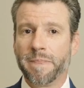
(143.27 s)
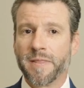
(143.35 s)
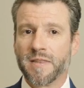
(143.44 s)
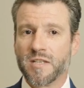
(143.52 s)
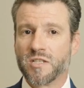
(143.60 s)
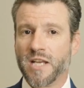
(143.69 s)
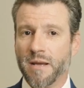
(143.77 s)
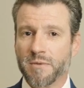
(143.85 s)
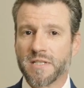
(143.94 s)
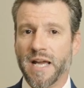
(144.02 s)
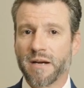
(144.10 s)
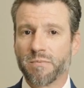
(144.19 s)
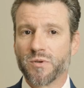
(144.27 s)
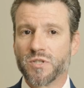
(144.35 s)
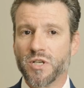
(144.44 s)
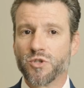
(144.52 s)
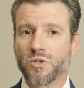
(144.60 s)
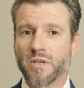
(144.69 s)
The same exact
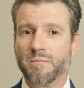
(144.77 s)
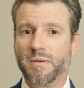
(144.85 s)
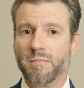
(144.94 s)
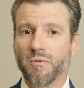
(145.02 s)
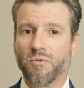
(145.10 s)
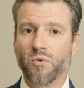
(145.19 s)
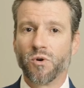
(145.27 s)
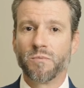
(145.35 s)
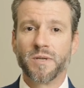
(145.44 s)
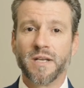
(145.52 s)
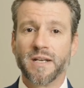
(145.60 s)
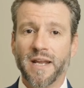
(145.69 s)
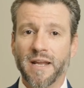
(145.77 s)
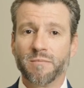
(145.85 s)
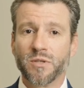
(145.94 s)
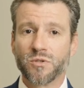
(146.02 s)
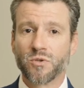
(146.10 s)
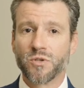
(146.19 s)
procedure can be performed in an
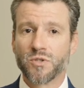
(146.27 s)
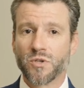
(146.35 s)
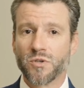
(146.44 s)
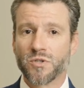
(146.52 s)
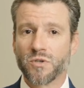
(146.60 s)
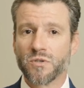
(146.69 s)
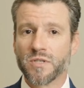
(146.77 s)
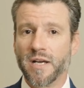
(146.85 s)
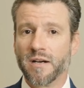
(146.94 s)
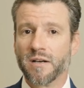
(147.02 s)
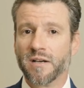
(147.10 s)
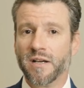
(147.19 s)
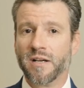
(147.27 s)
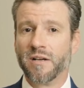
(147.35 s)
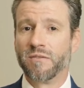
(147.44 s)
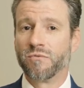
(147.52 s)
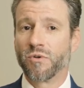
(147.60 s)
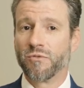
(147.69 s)
ambulatory surgical center
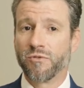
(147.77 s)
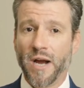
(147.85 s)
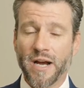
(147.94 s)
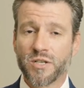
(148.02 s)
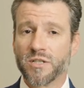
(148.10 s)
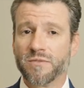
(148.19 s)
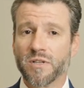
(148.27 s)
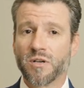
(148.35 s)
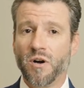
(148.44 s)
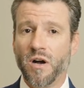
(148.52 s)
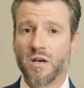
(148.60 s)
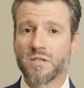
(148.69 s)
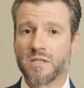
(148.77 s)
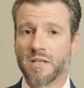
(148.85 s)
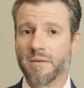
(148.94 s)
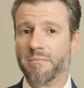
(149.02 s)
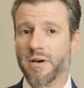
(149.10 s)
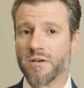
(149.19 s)
for a fraction of the cost in
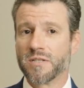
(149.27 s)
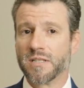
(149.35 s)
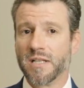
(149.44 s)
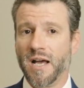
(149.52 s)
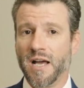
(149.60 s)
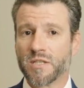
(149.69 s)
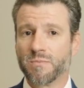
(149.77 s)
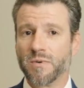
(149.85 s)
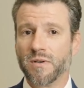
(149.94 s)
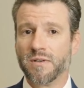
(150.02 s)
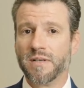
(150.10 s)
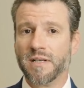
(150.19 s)
comparison to the hospital.